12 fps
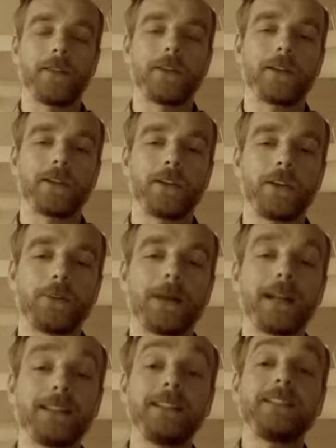that
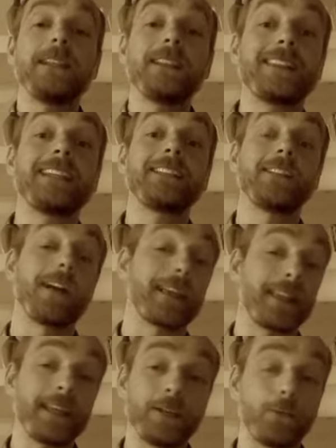humanity did things
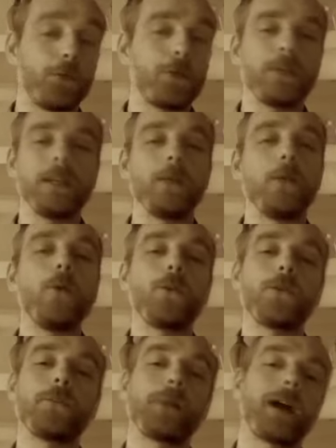like this through the
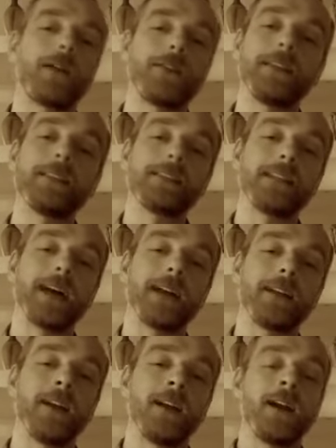awesome power of the internet,